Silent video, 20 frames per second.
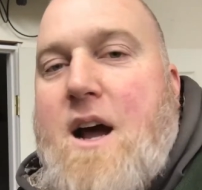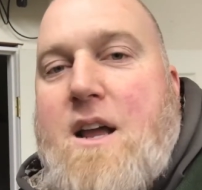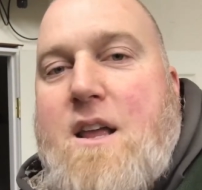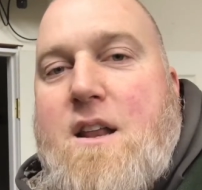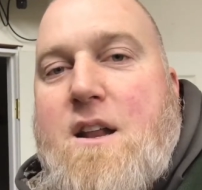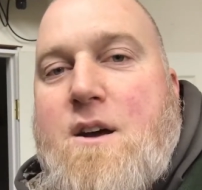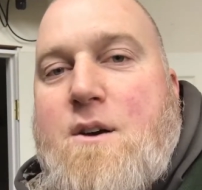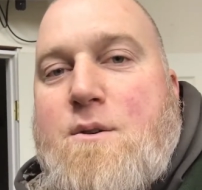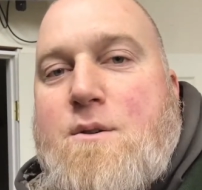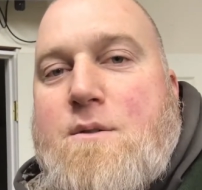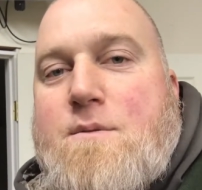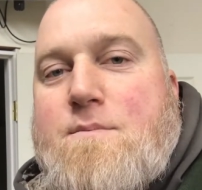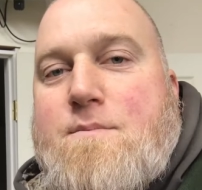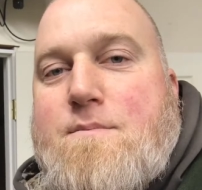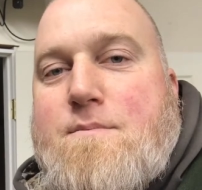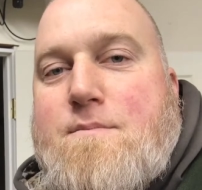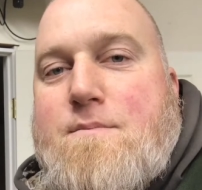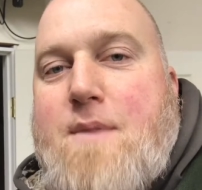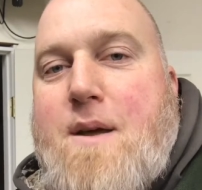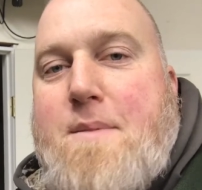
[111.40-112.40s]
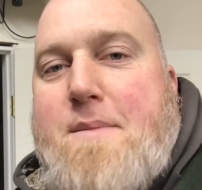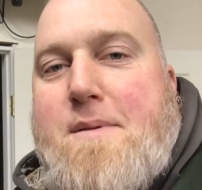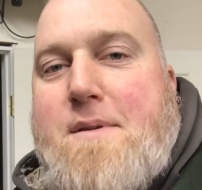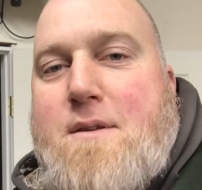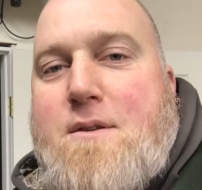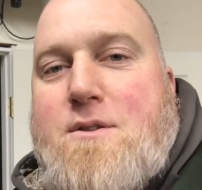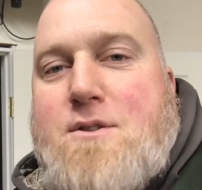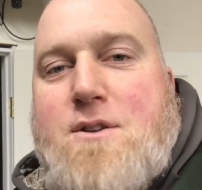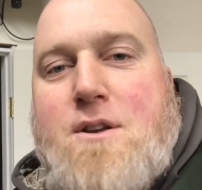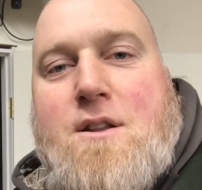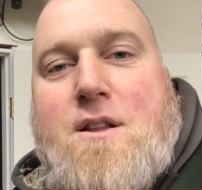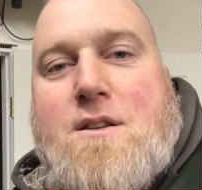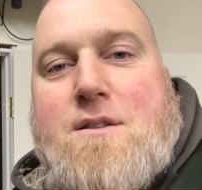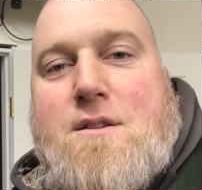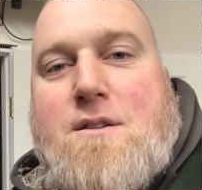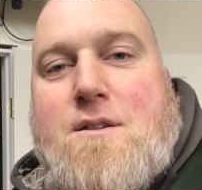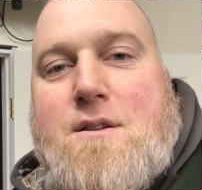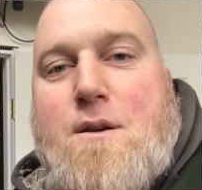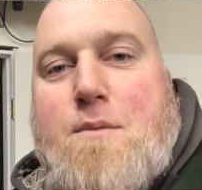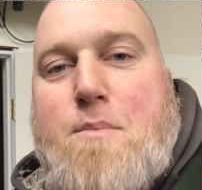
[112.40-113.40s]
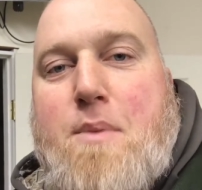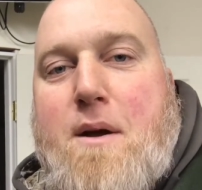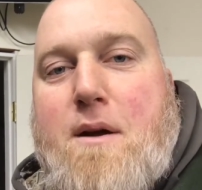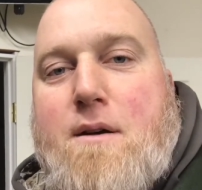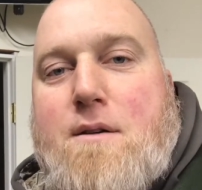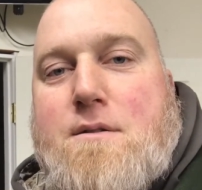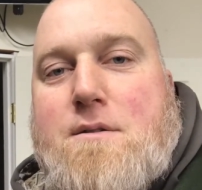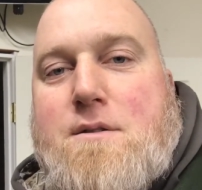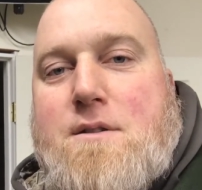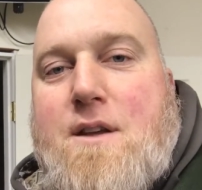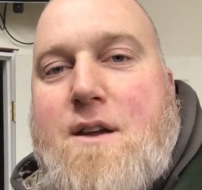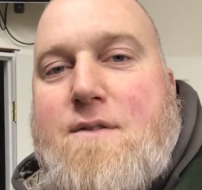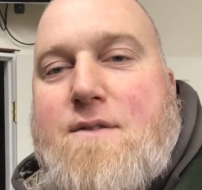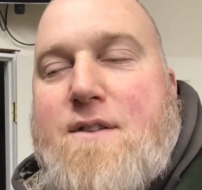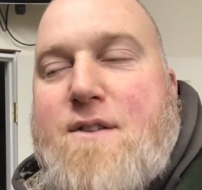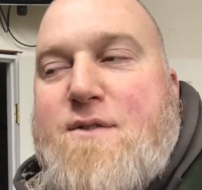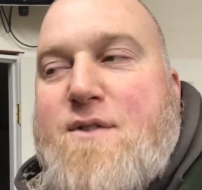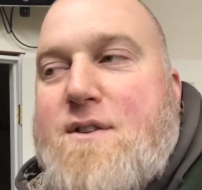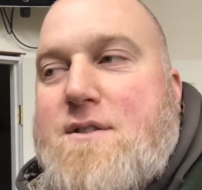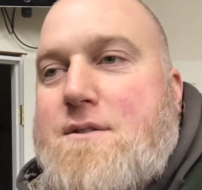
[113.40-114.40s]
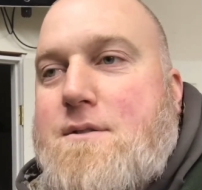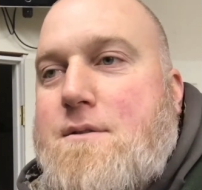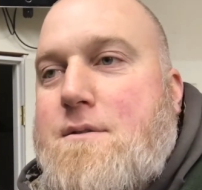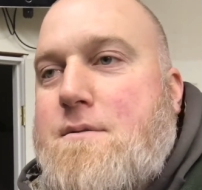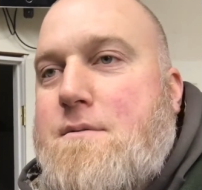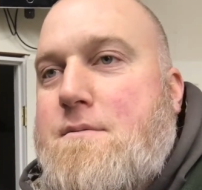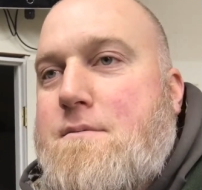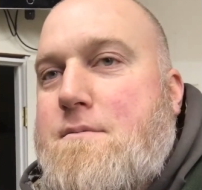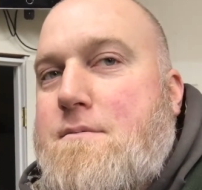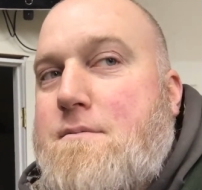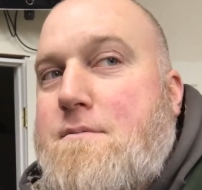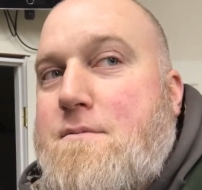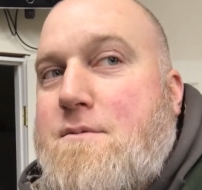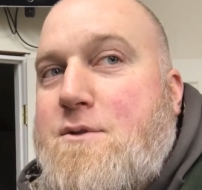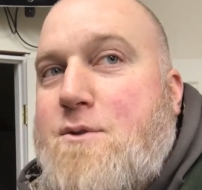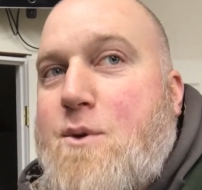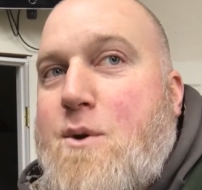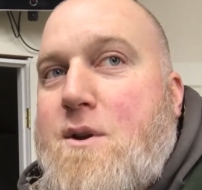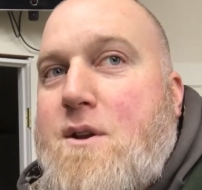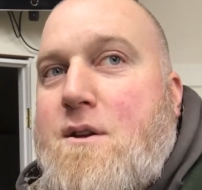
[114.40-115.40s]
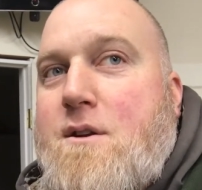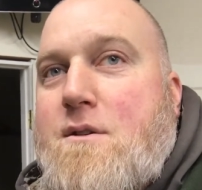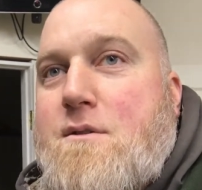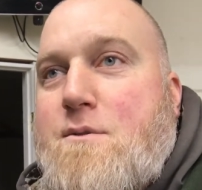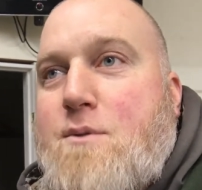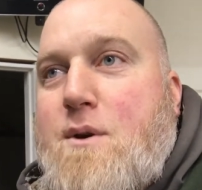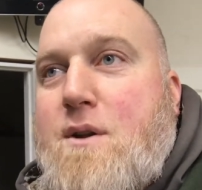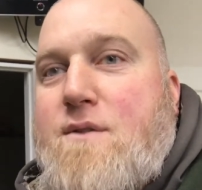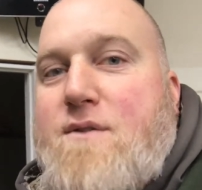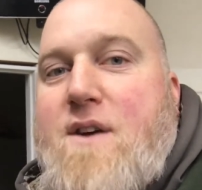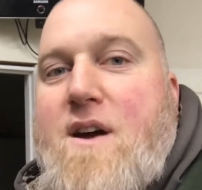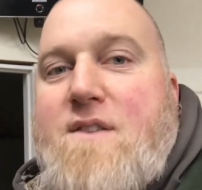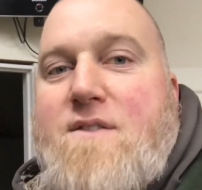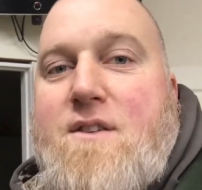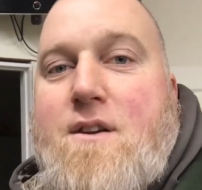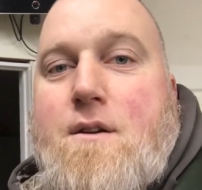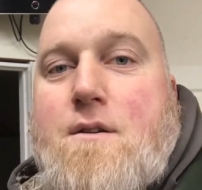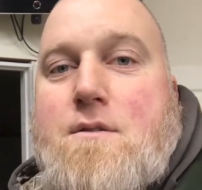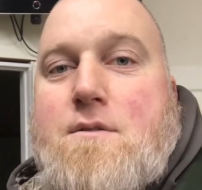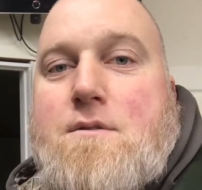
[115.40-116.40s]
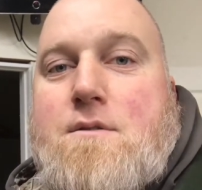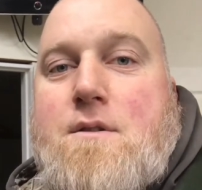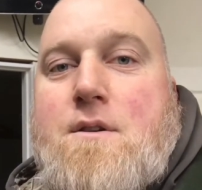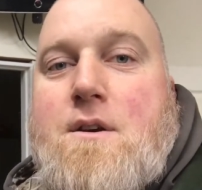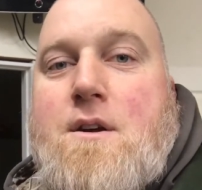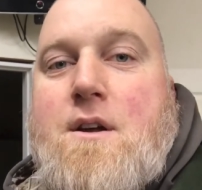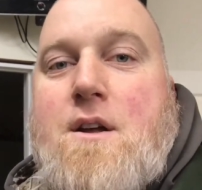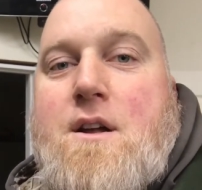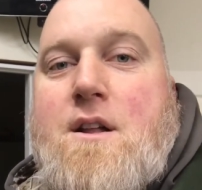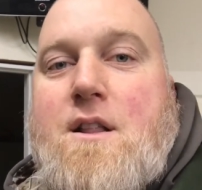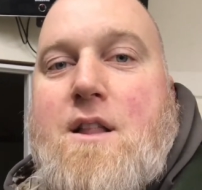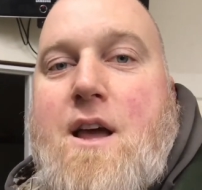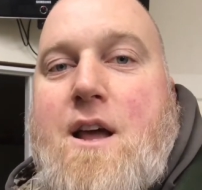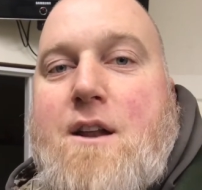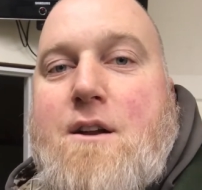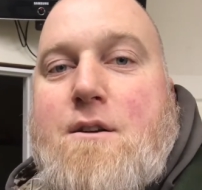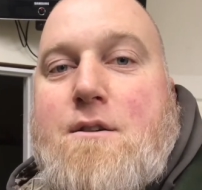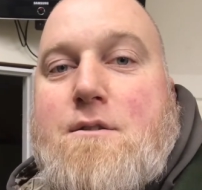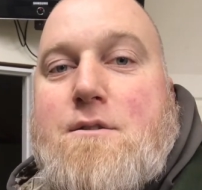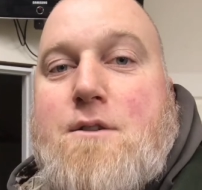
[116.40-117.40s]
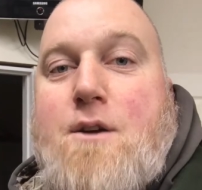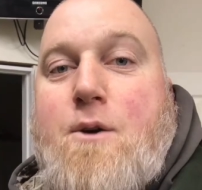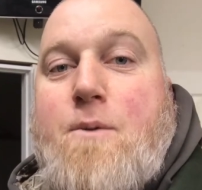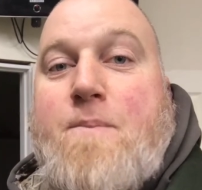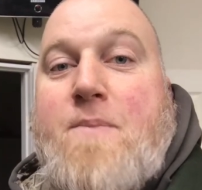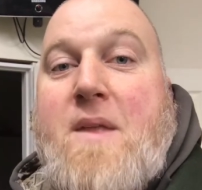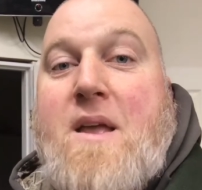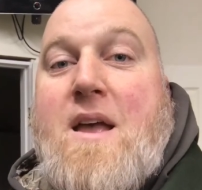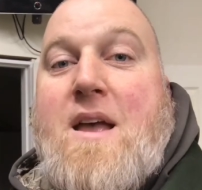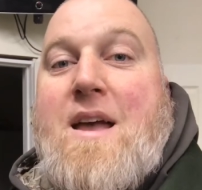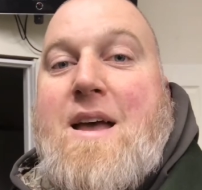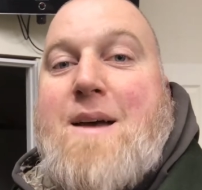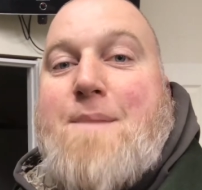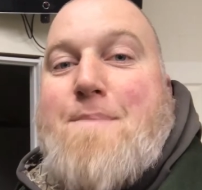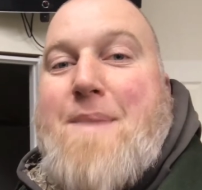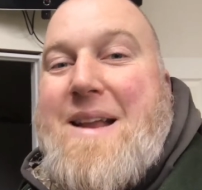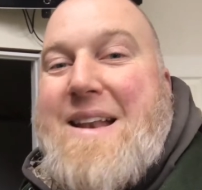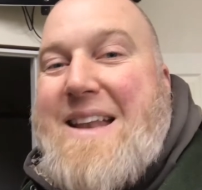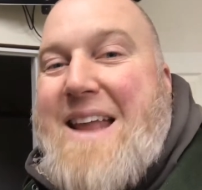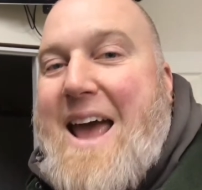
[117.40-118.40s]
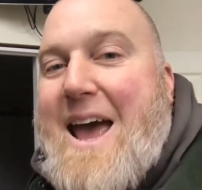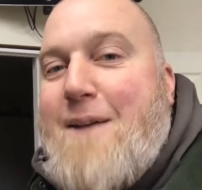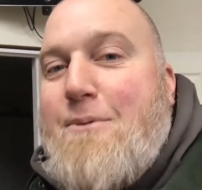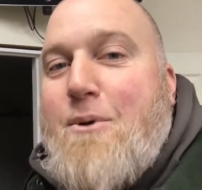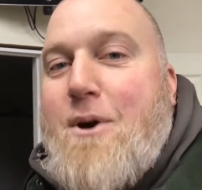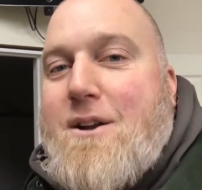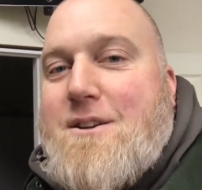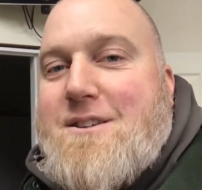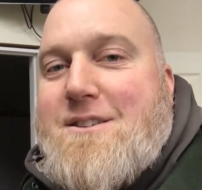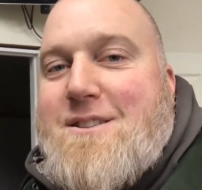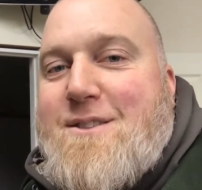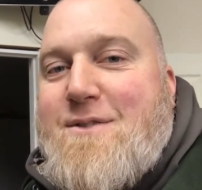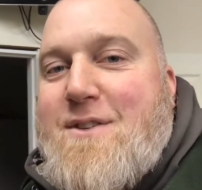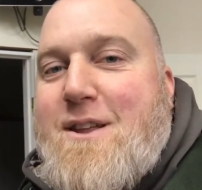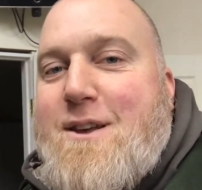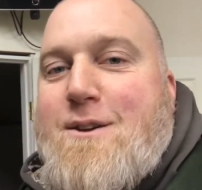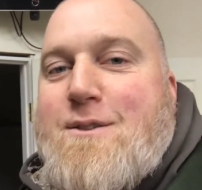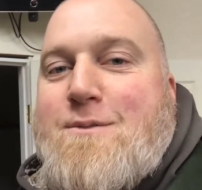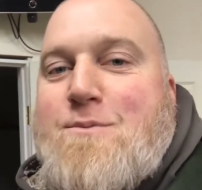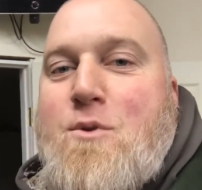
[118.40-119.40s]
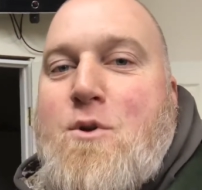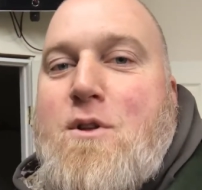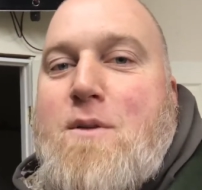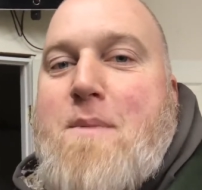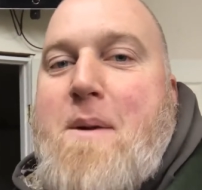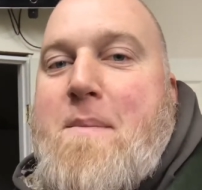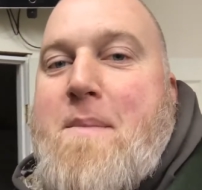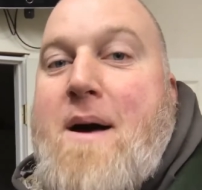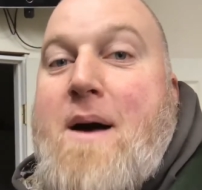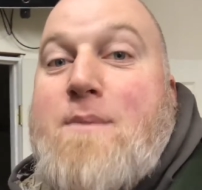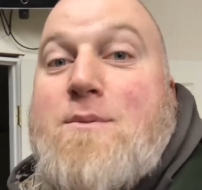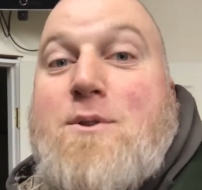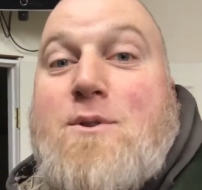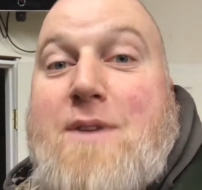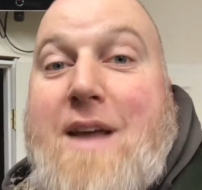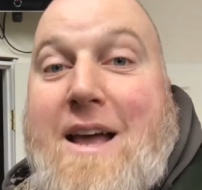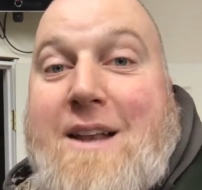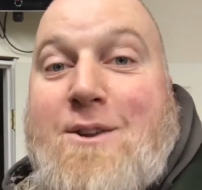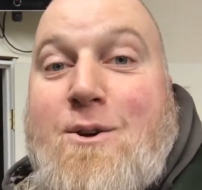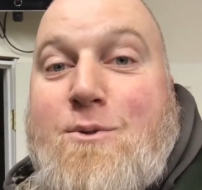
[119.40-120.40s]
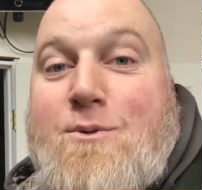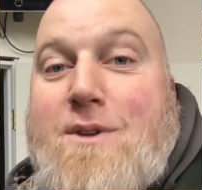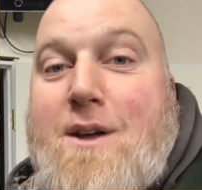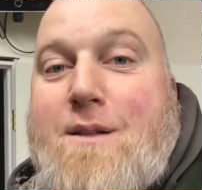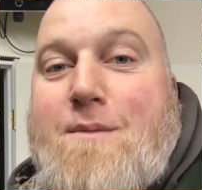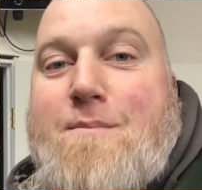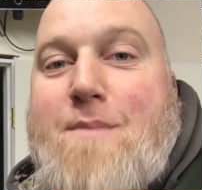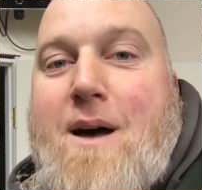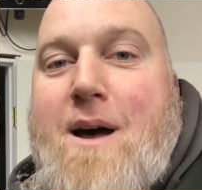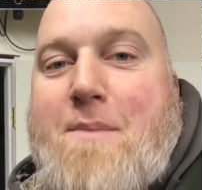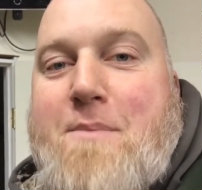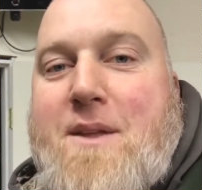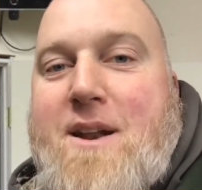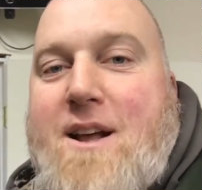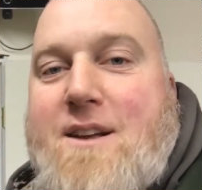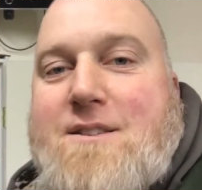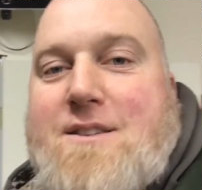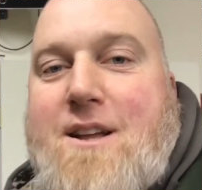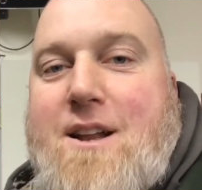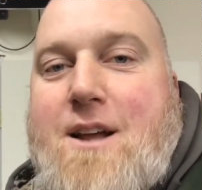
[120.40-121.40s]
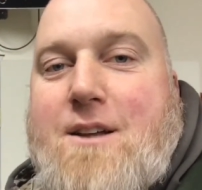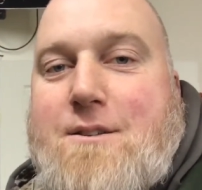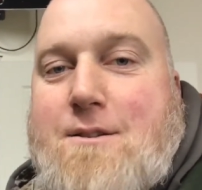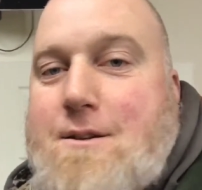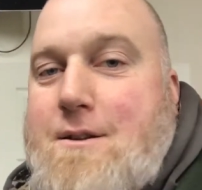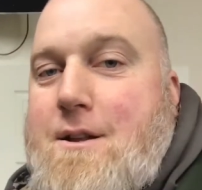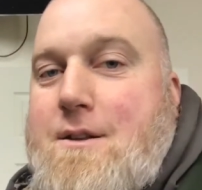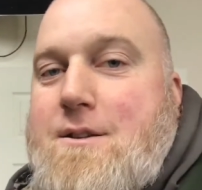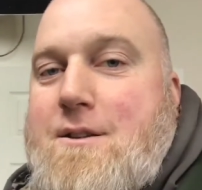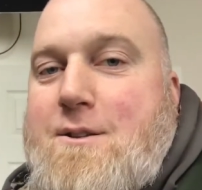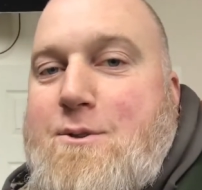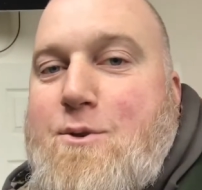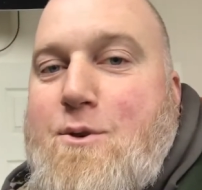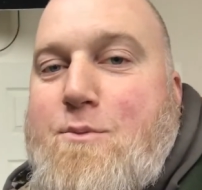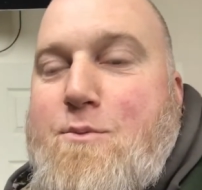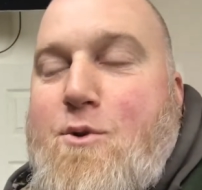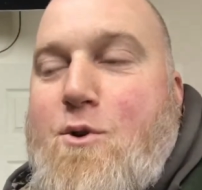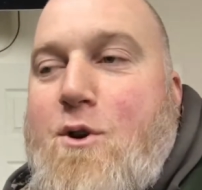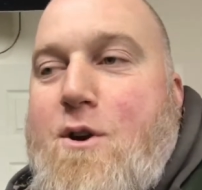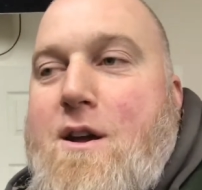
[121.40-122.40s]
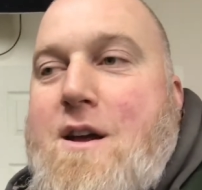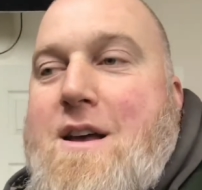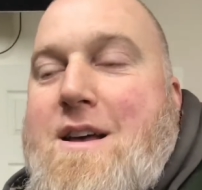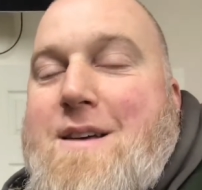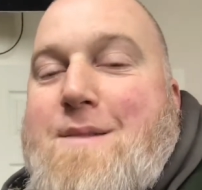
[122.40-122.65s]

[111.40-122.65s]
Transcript: you know, maybe you should listen to your parents, even if it's 20 or 25 years later. So my dad watches the videos more than my mom. So Dad, don't tell Mom that I said I should listen to her more.